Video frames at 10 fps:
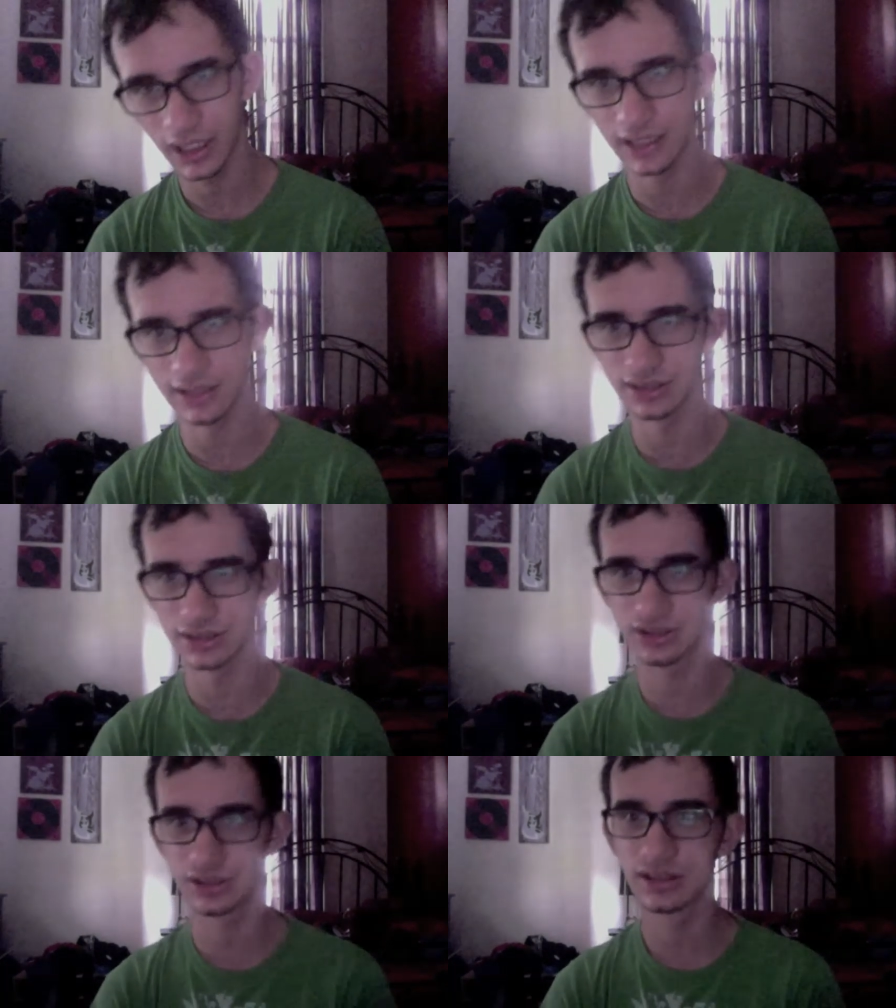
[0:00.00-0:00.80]
and
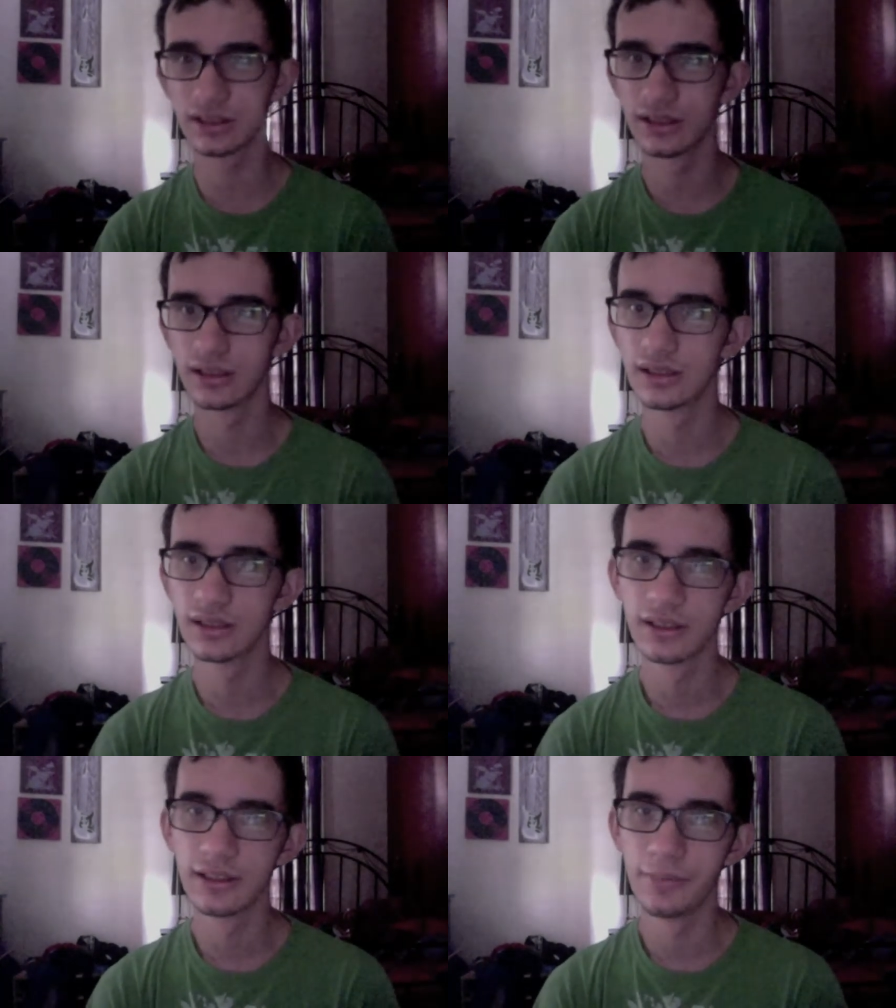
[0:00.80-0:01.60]
just
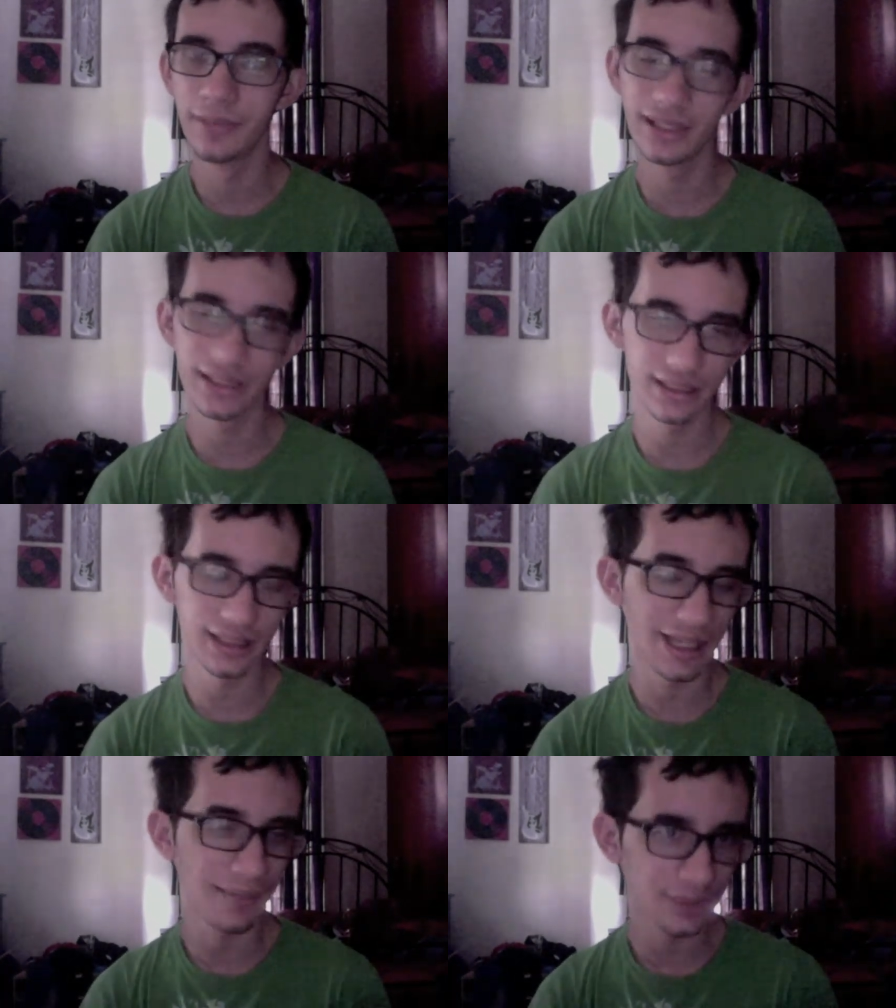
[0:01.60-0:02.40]
make it an
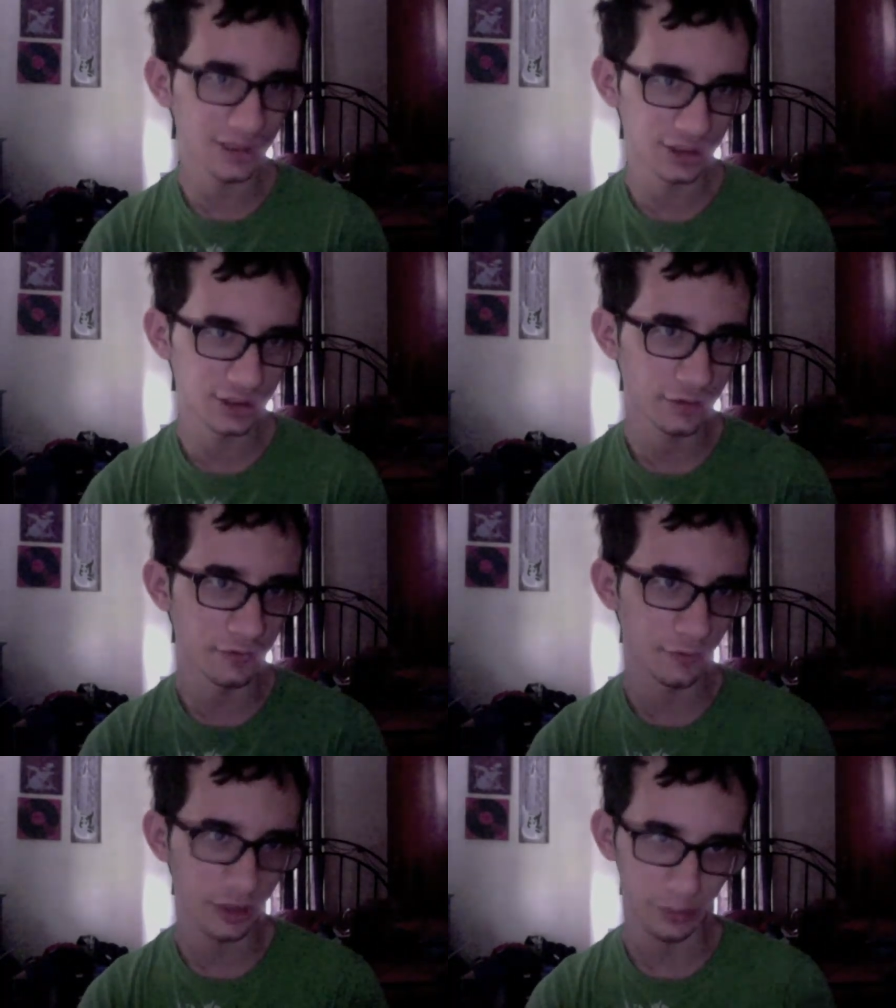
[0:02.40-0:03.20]
empty shell of
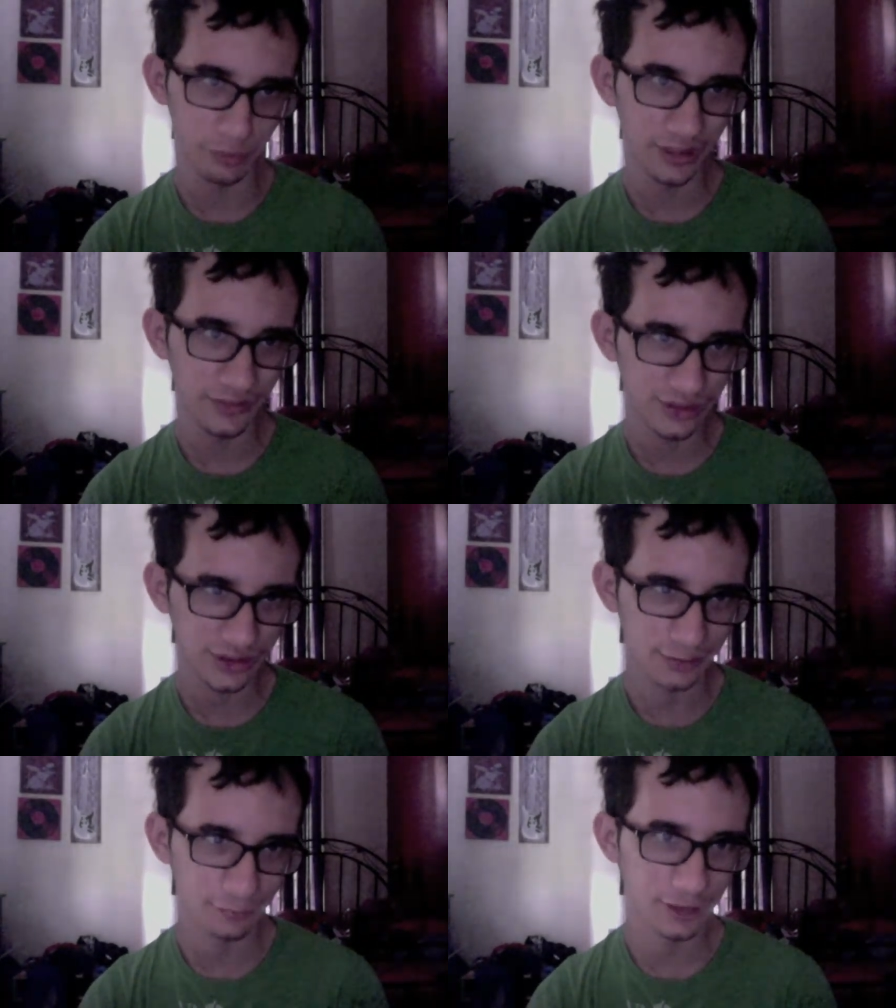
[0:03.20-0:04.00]
what it
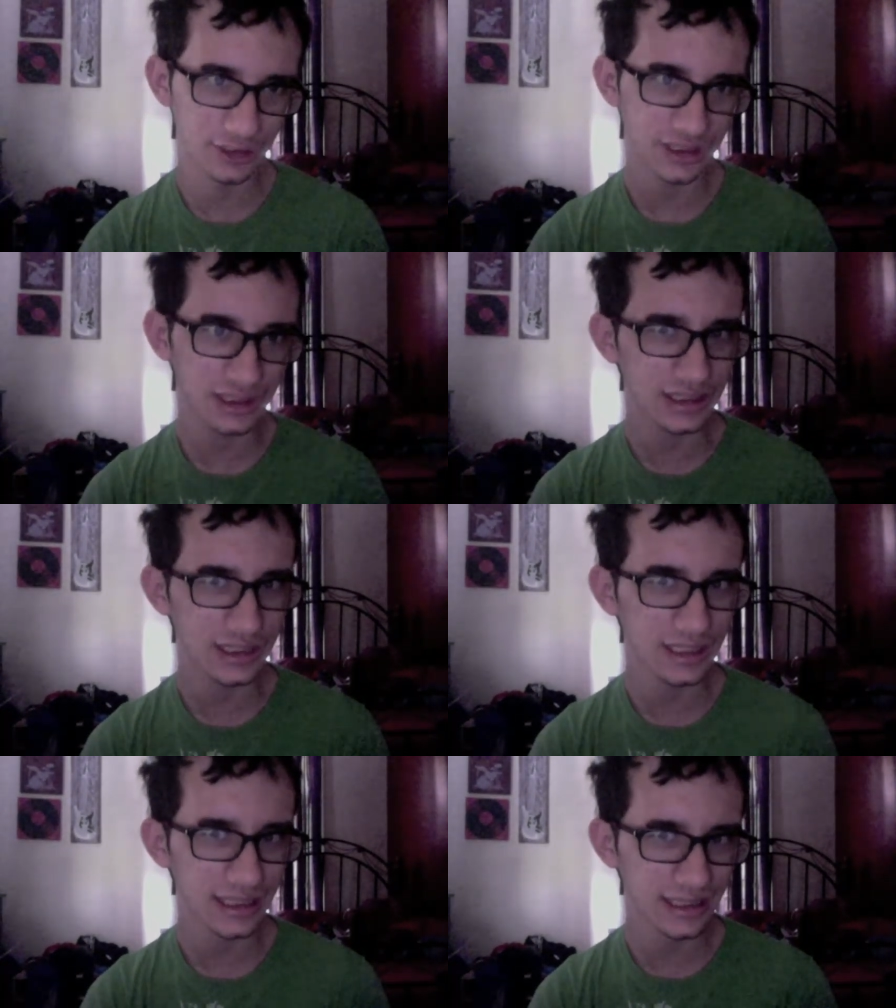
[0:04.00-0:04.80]
previously was, that's
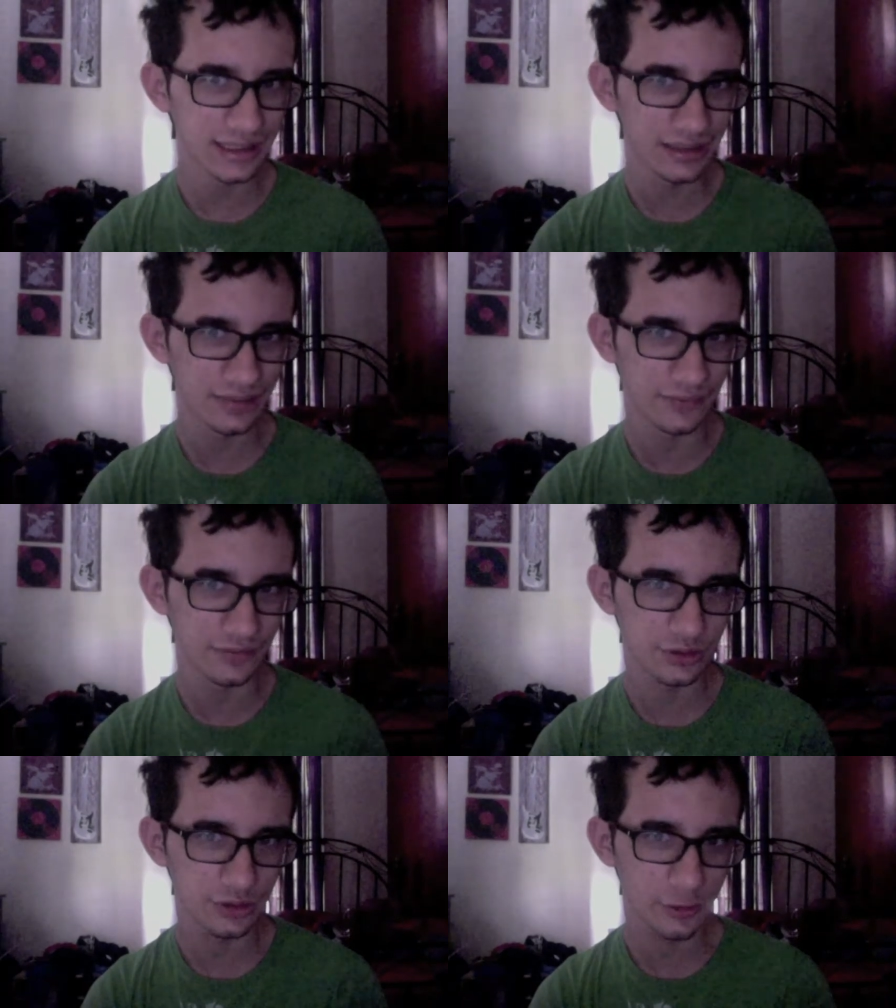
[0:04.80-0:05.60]
kind of
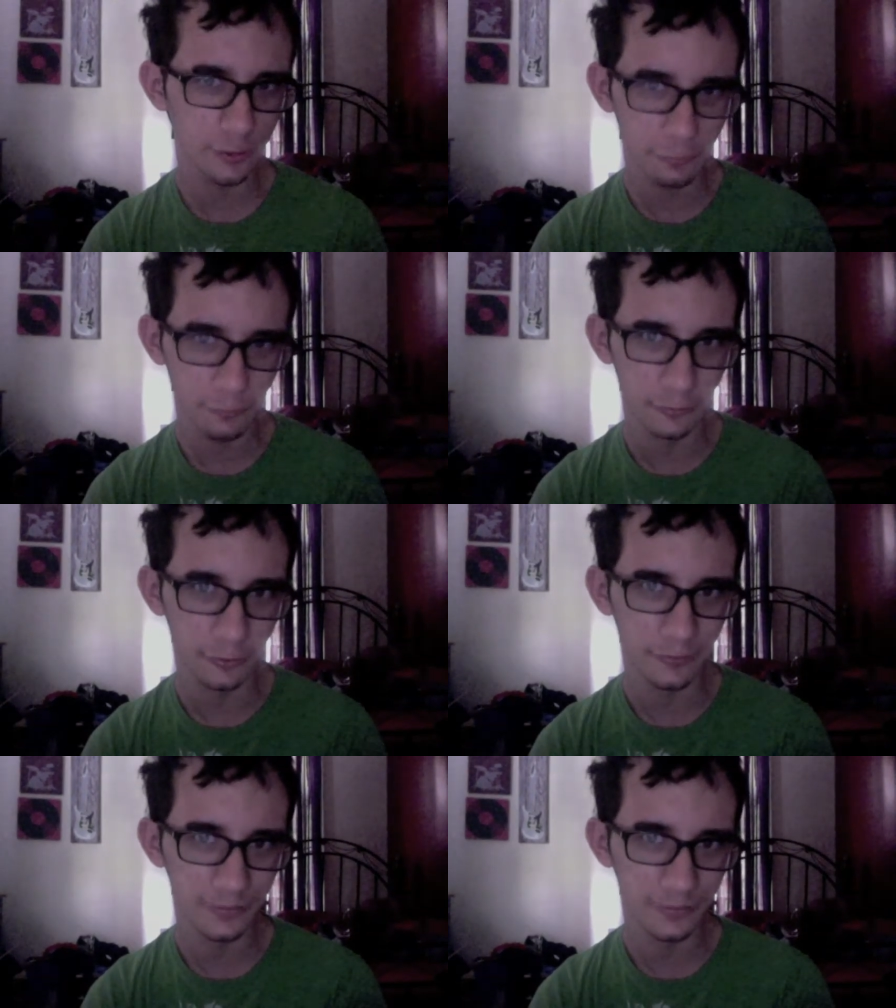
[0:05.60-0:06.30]
cruel.